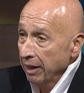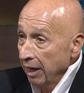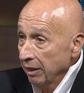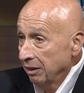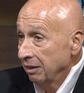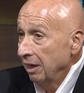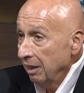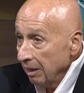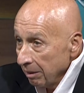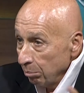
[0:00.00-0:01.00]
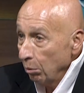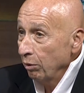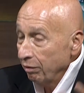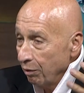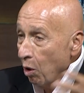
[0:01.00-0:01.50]
things
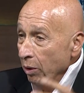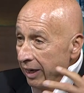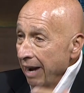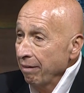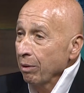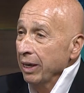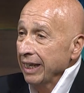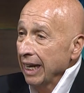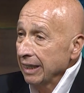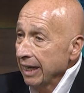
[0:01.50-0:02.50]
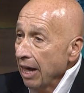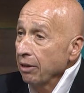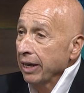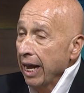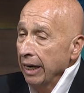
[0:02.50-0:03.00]
move forward and everyone get together
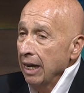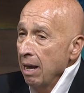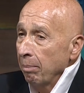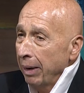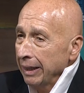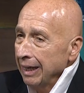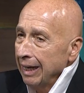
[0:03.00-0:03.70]
again. But